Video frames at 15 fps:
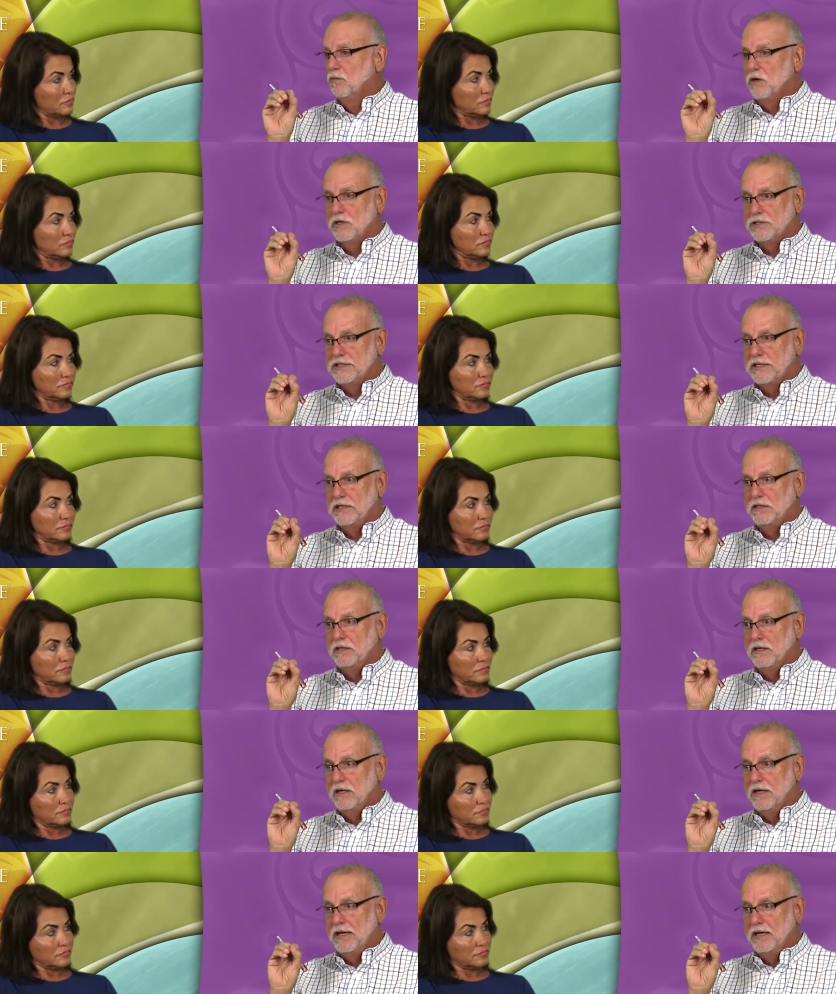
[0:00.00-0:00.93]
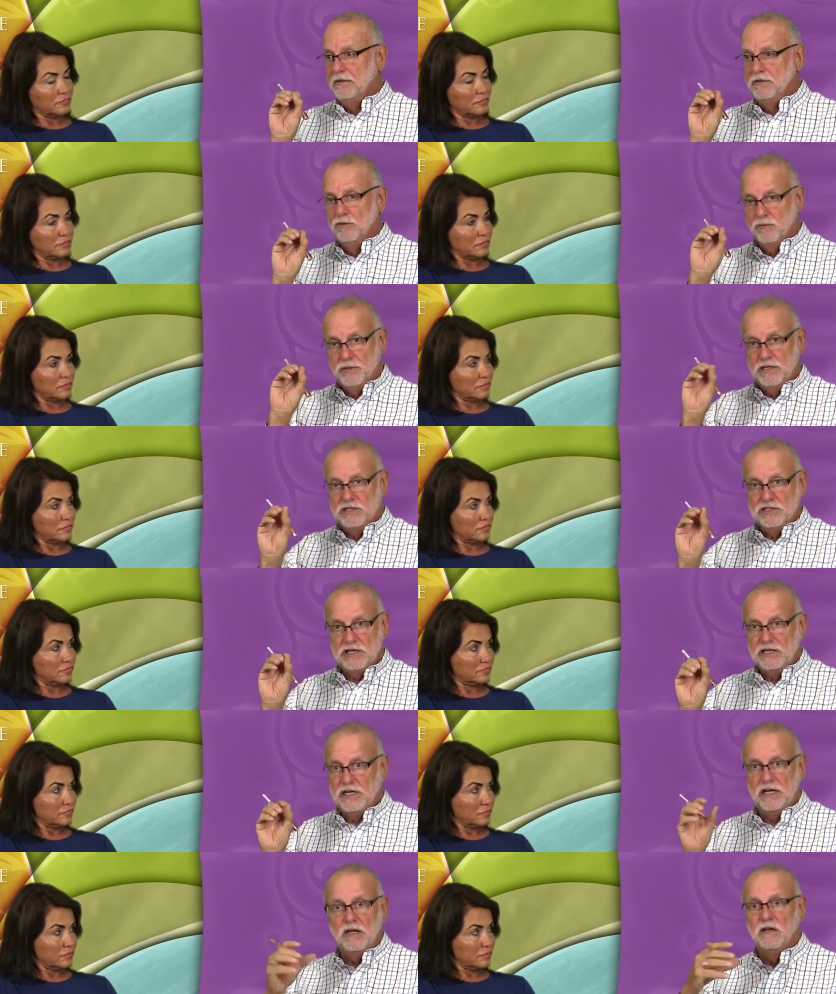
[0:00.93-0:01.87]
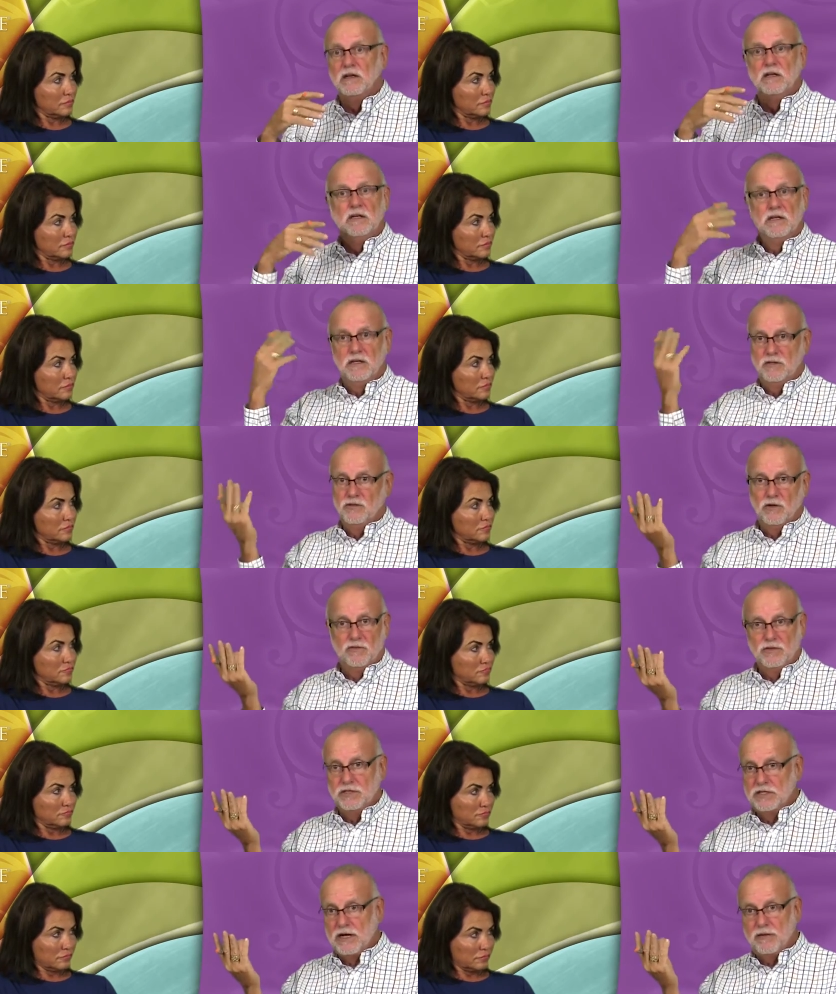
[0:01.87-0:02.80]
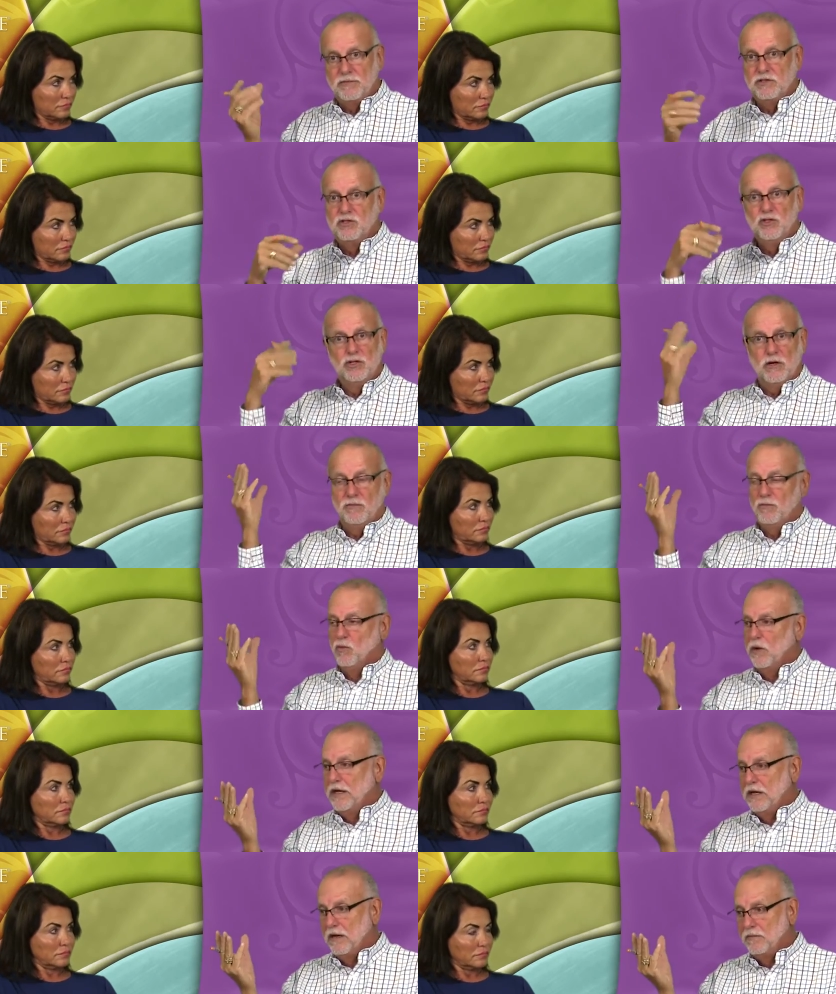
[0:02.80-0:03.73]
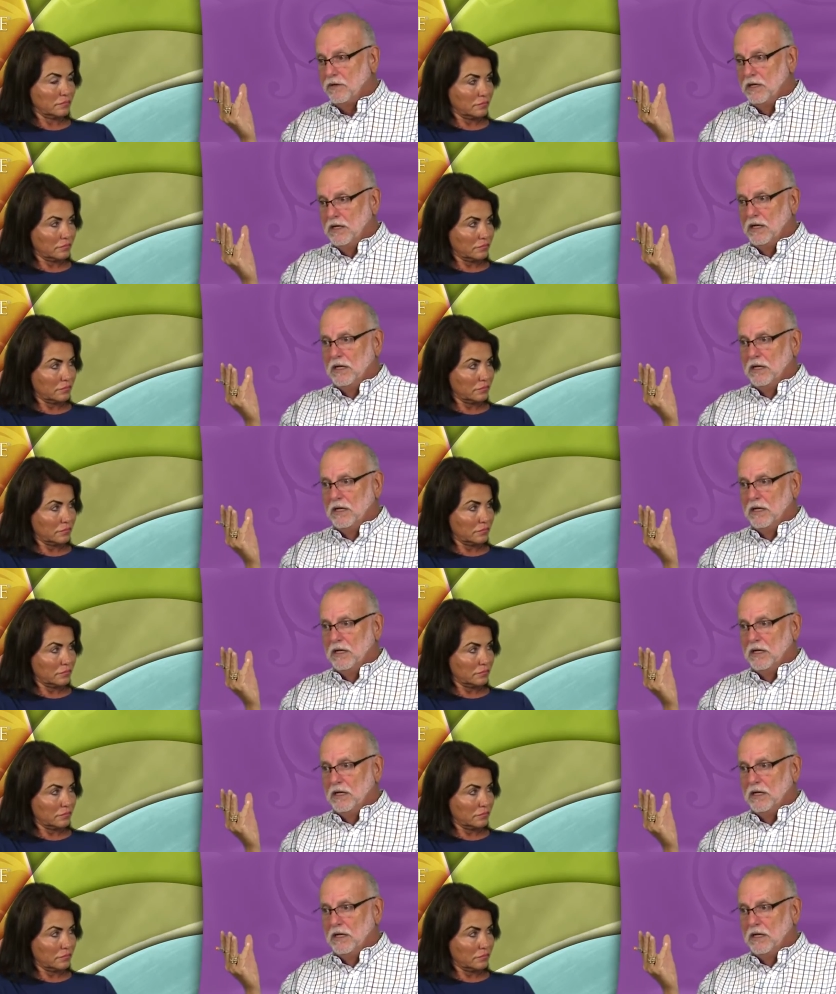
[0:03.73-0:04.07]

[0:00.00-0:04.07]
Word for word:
Speaker 1: prostate, your PSA count is over the top. It's jumped way up.